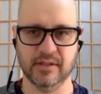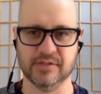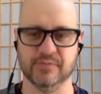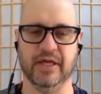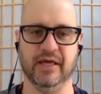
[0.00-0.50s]

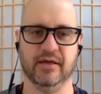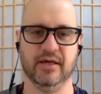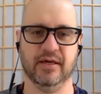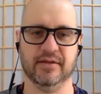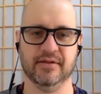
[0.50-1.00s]
this week,
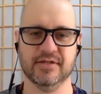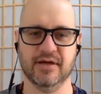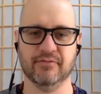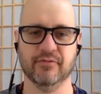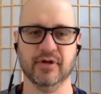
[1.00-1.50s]
and there's
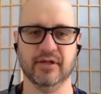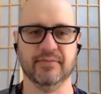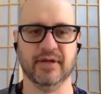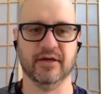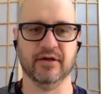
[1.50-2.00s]
not
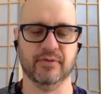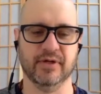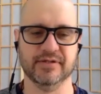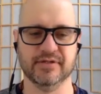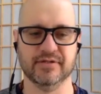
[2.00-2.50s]
really many good ones.